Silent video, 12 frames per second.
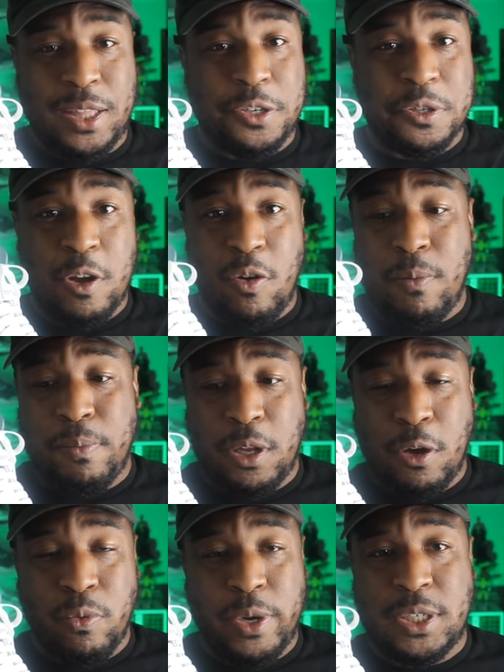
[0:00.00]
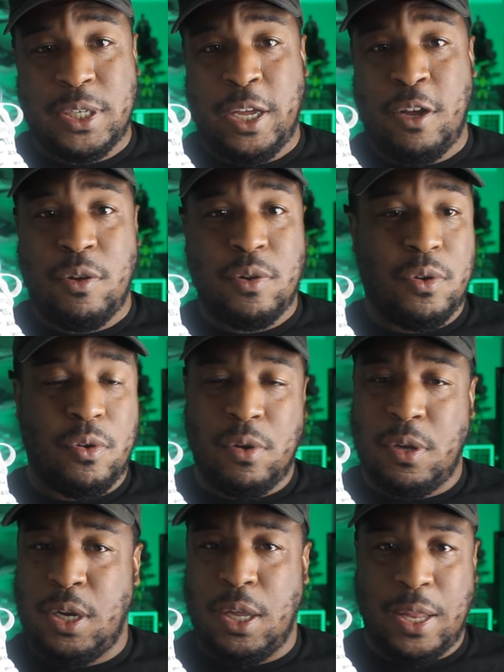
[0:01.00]
these are going below retail
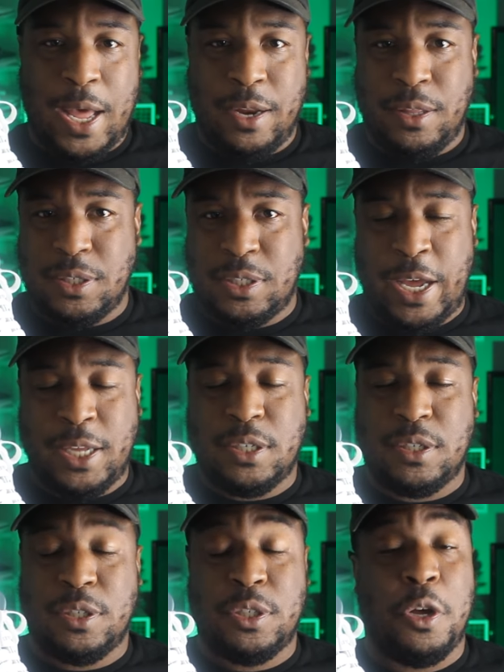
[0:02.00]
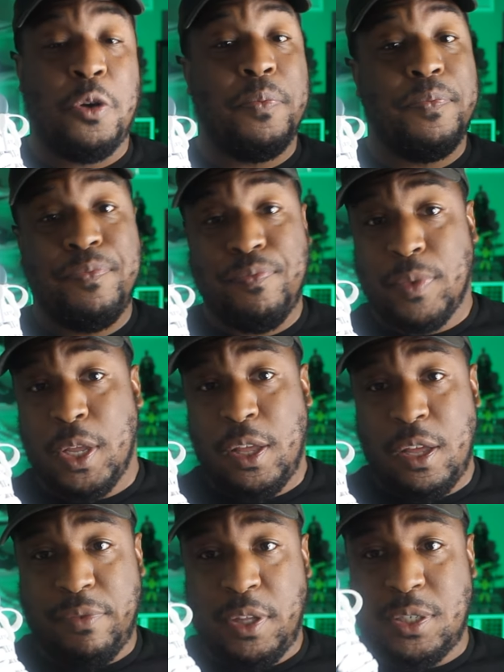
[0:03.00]
on a lot of the sites. So
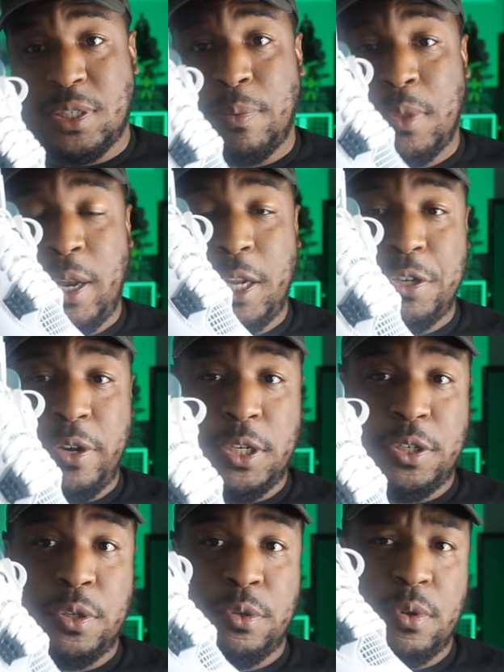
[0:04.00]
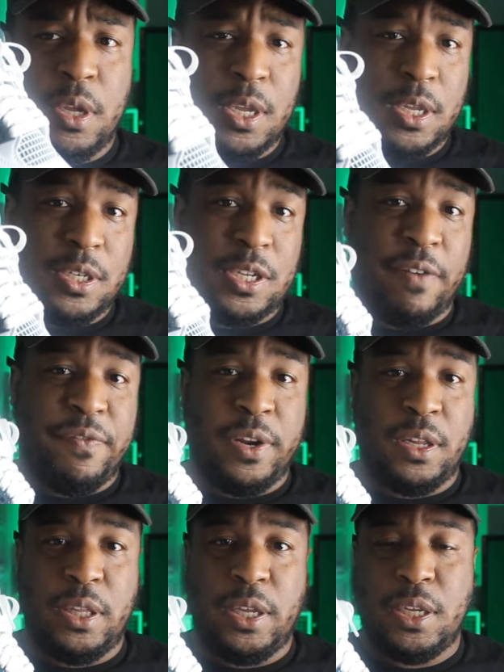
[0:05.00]
if there's something that you're into,
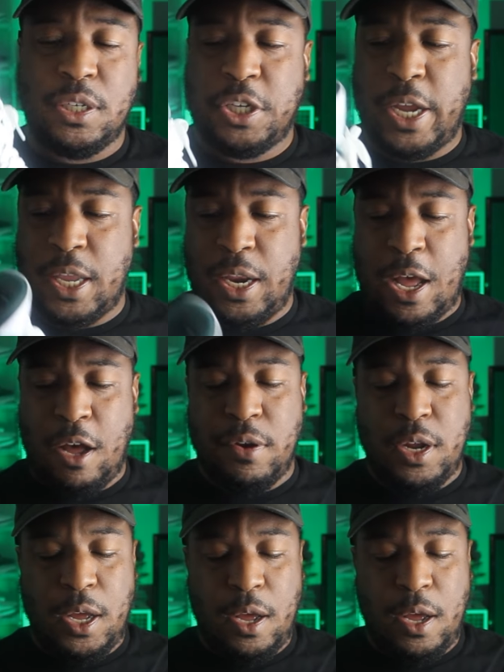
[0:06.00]
definitely check it out.